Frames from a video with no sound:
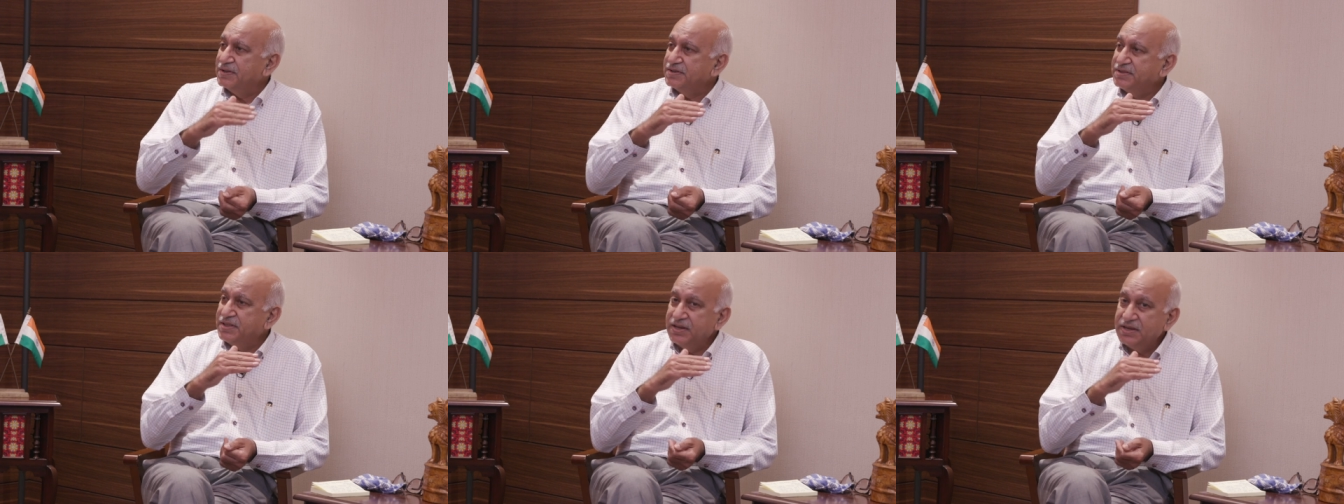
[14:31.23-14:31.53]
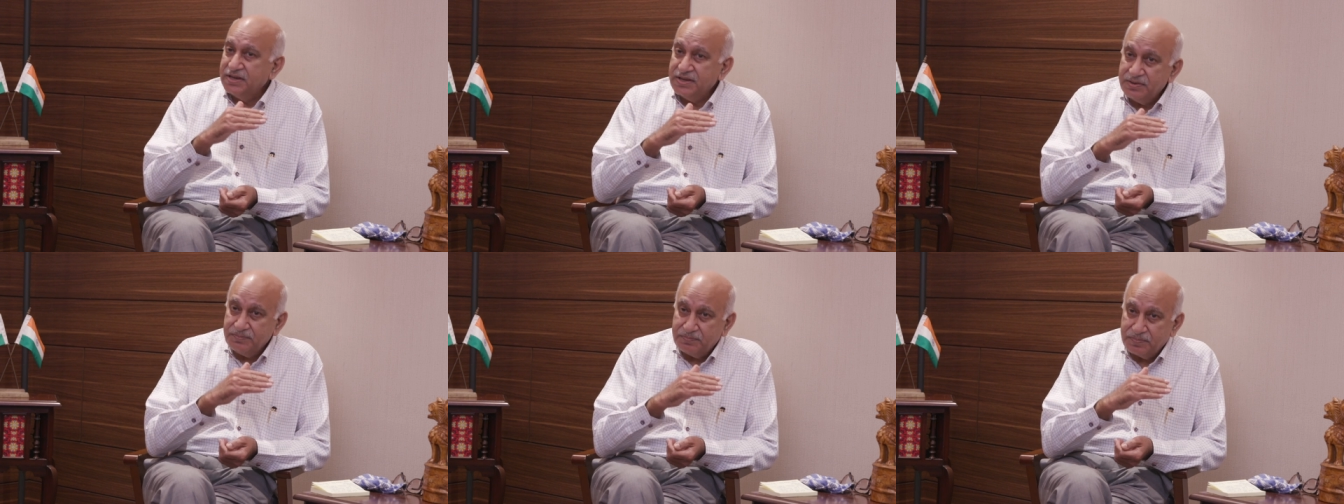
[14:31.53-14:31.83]

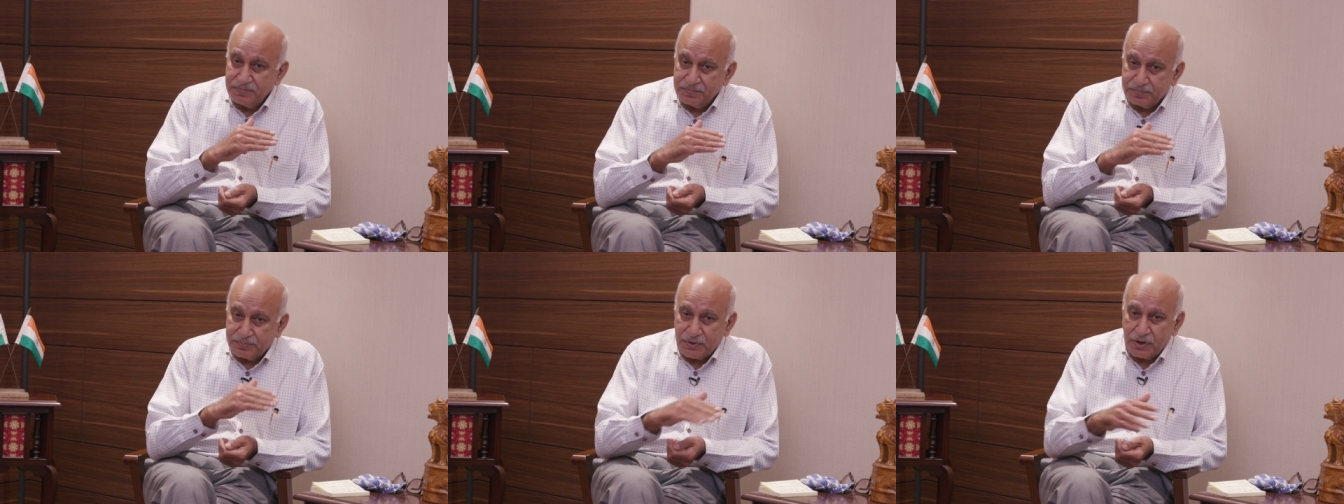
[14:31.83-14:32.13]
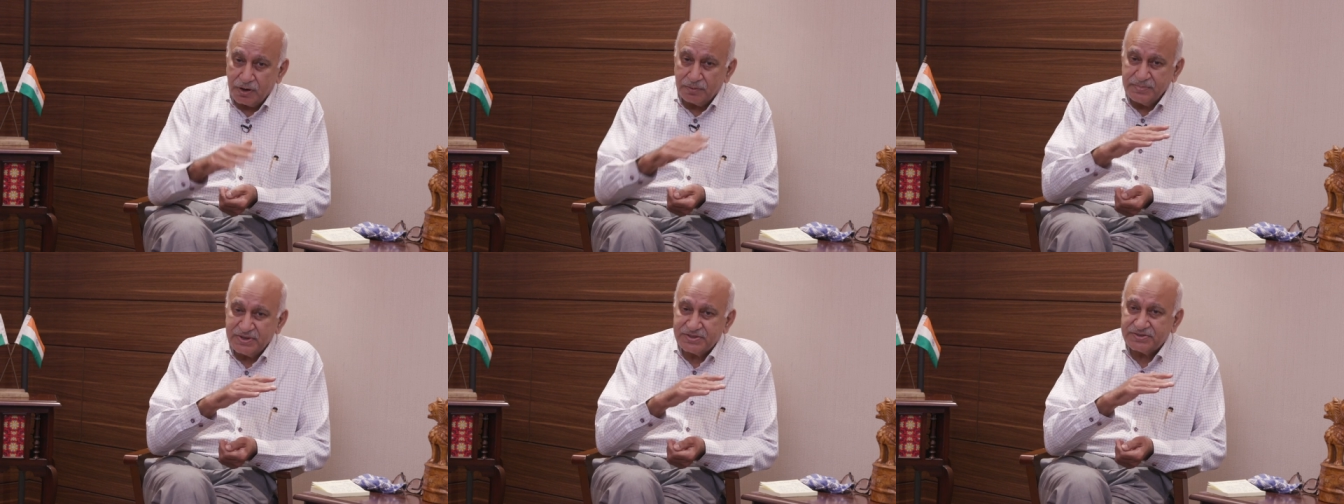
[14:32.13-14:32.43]
the
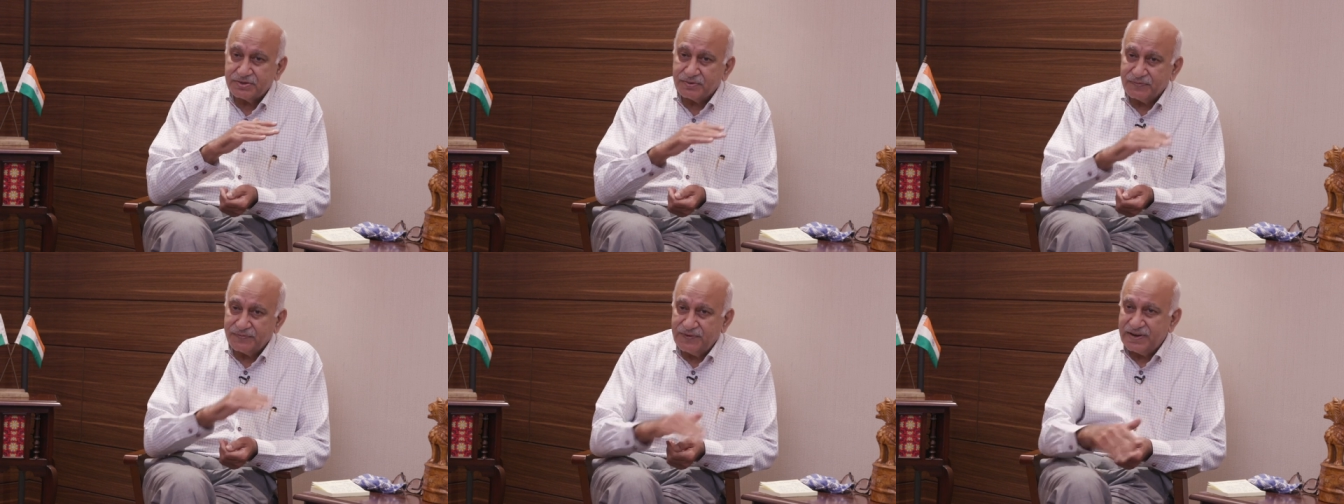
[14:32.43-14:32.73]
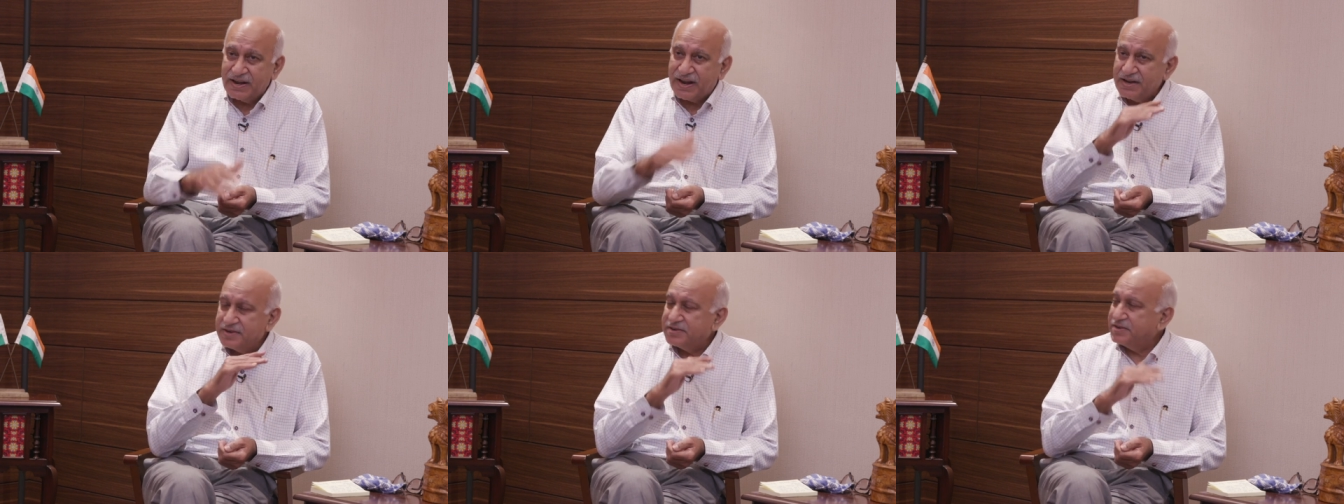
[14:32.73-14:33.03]
promise of
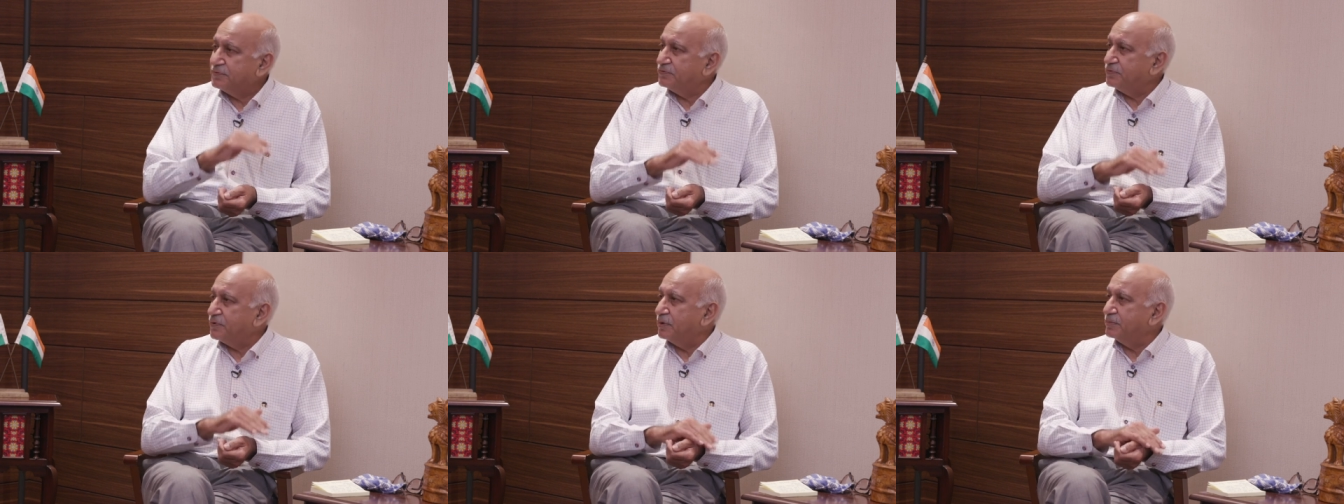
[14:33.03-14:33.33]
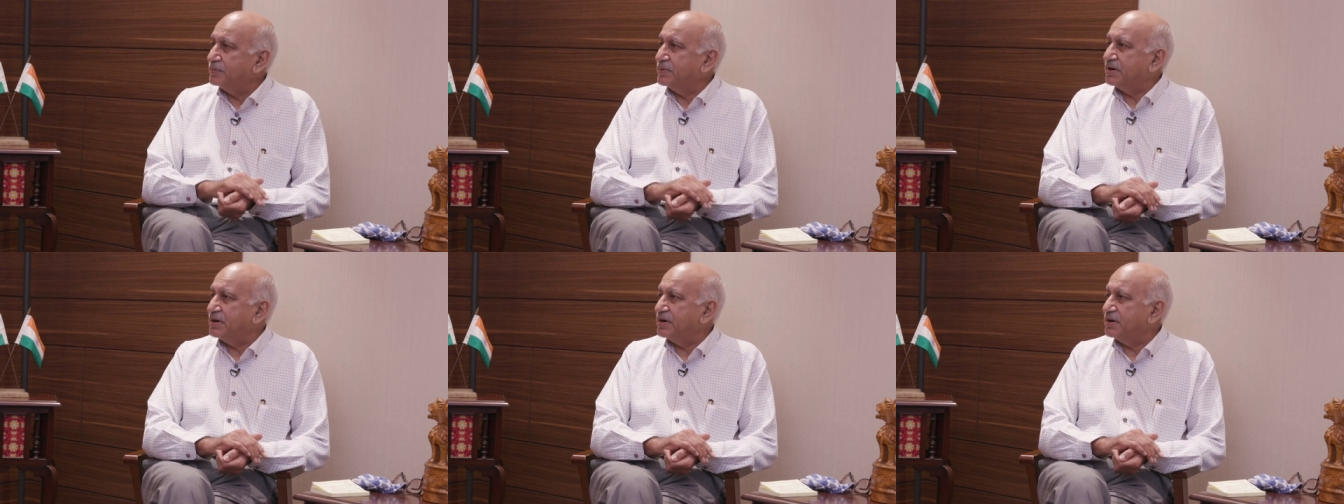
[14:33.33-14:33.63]
land
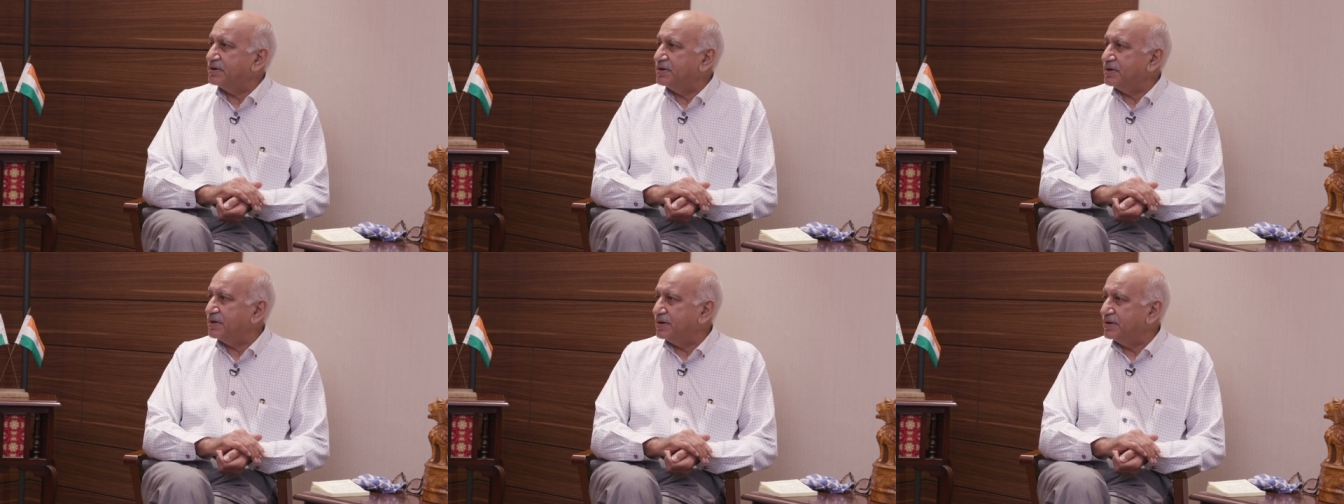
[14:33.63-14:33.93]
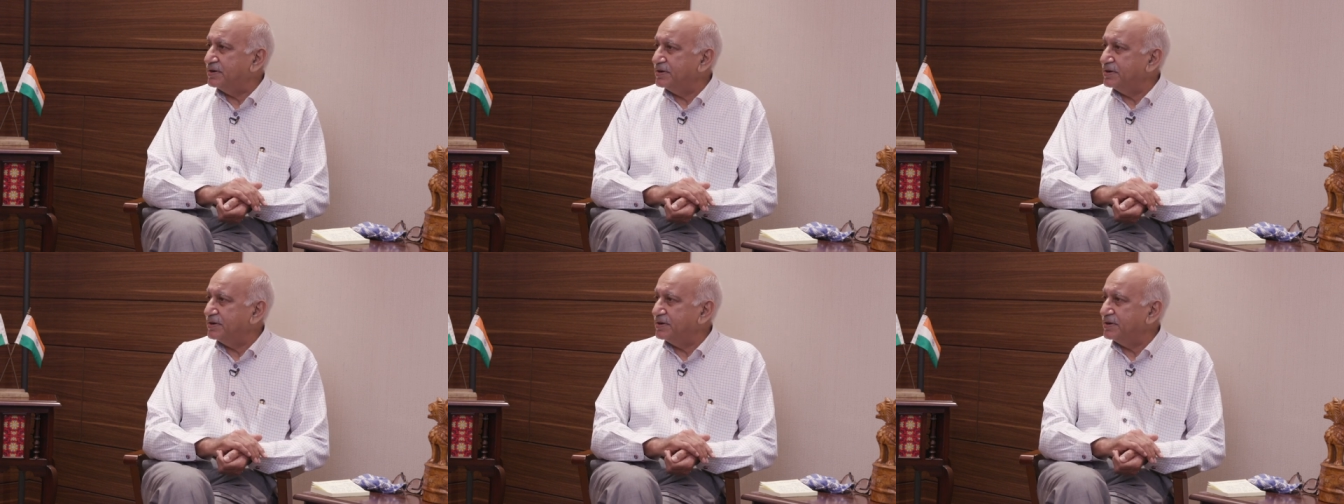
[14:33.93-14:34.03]
reform in India.